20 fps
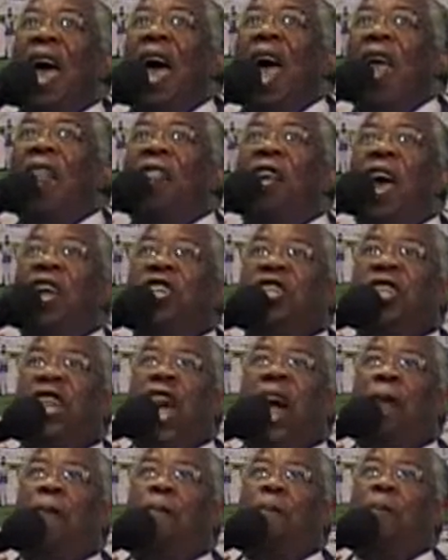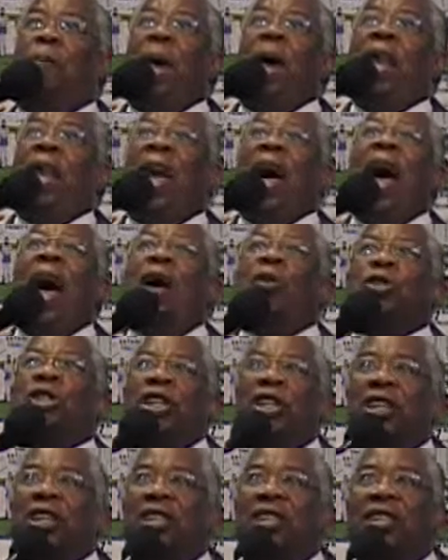And they shall build
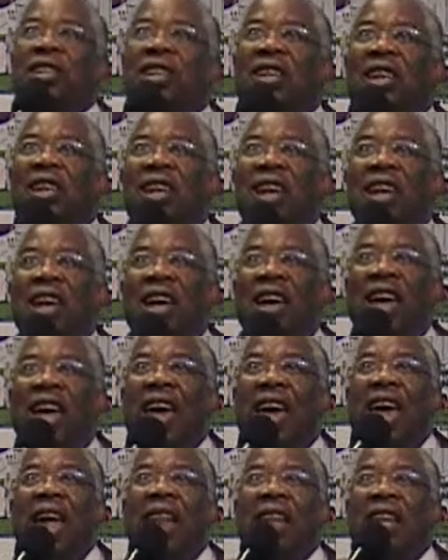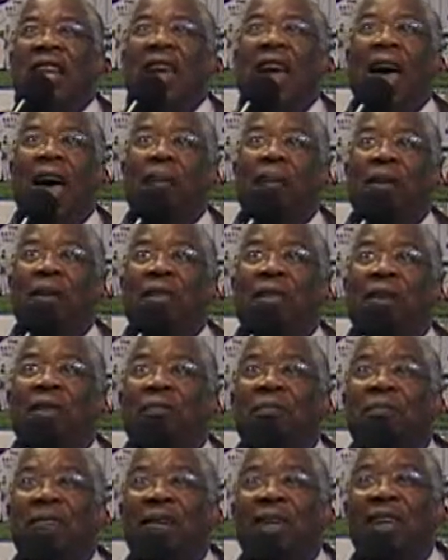houses and inhabit
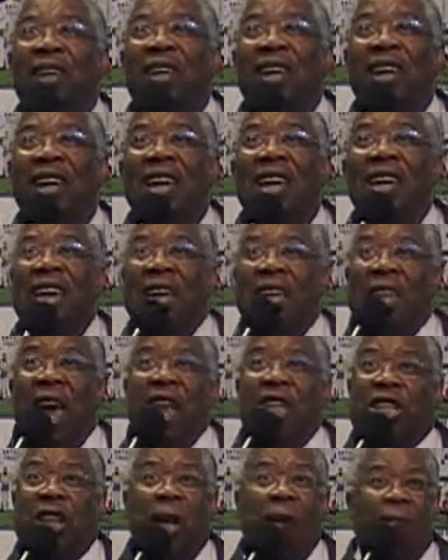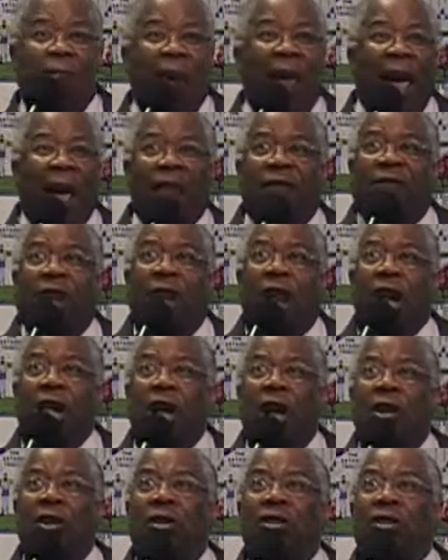them. They shall plant
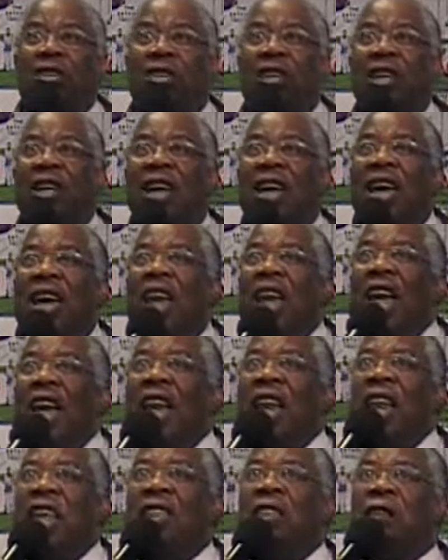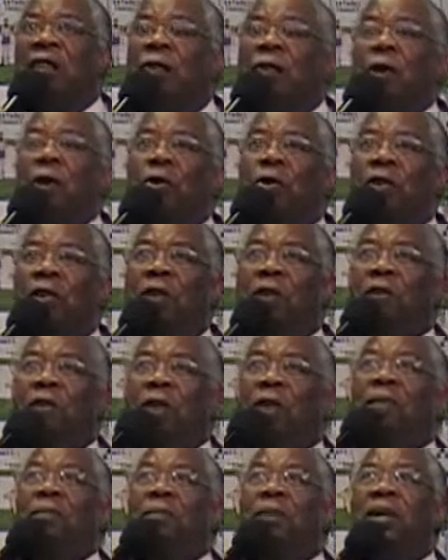vineyards and eat the fruit of
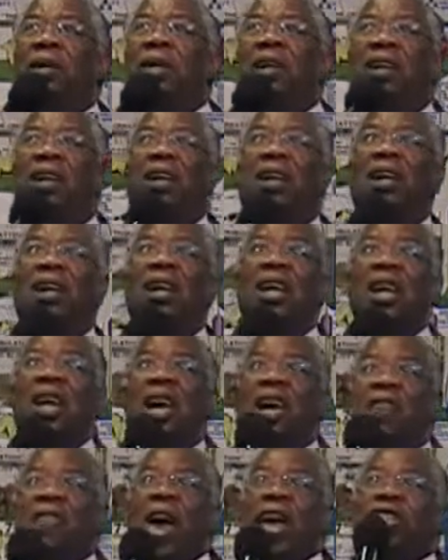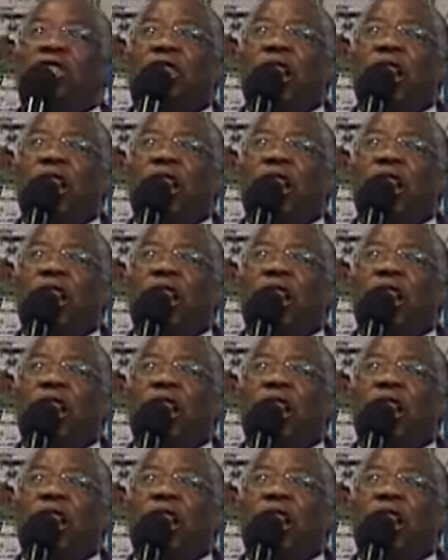them. They